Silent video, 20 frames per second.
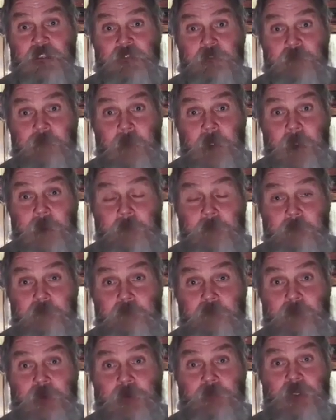was
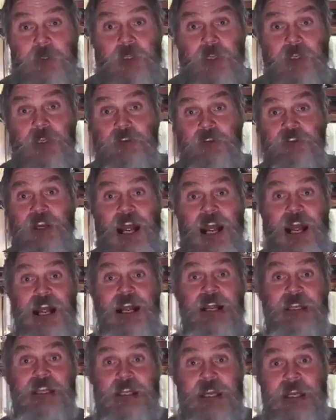banished, but
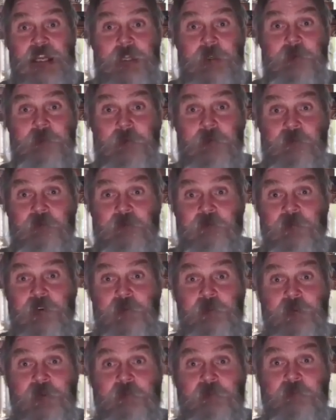because I
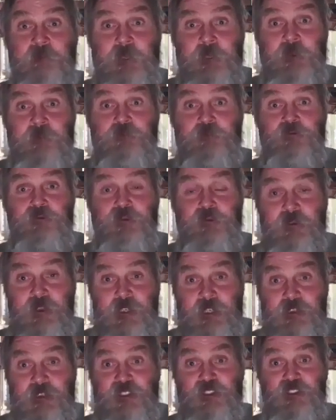came from the
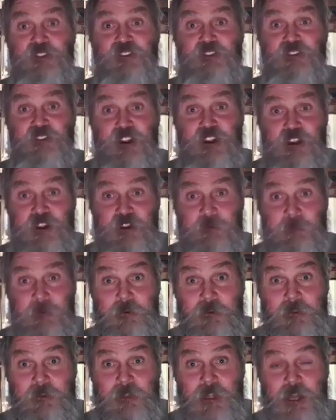felled tree, the
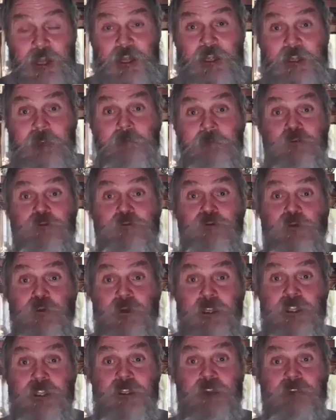stump.
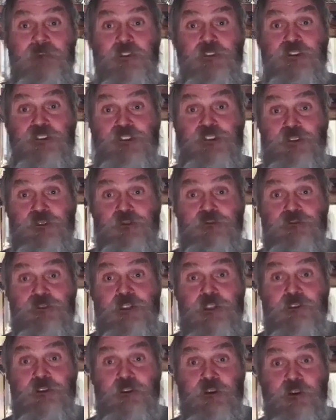I am the twig of
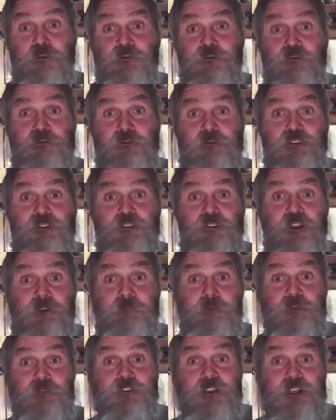the shoot that
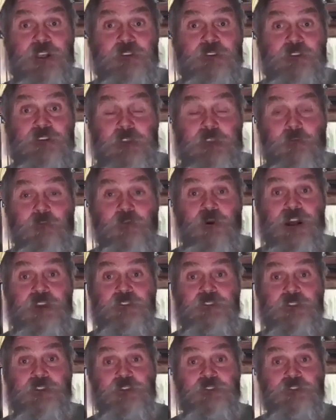grows from the stump of
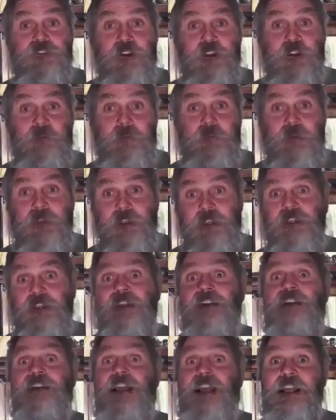Jesse. Why is it a
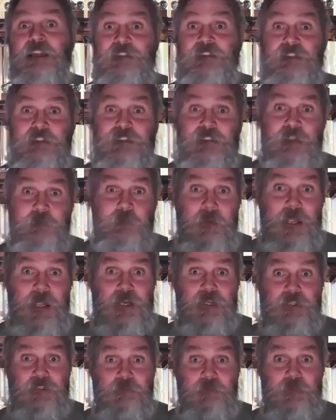stump?
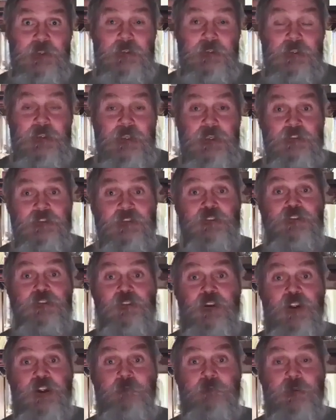That's the banishment.
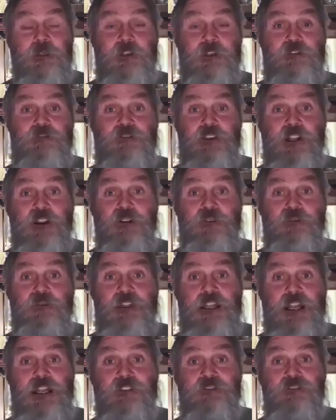To stop
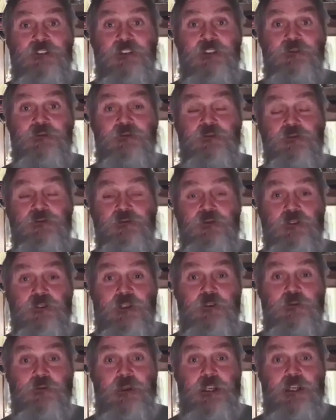because the only
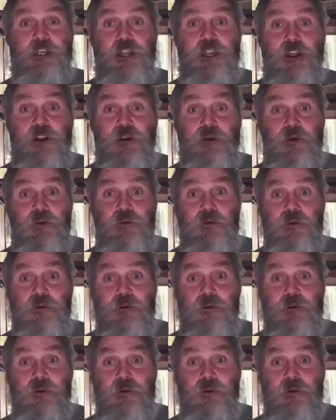ancestral tree we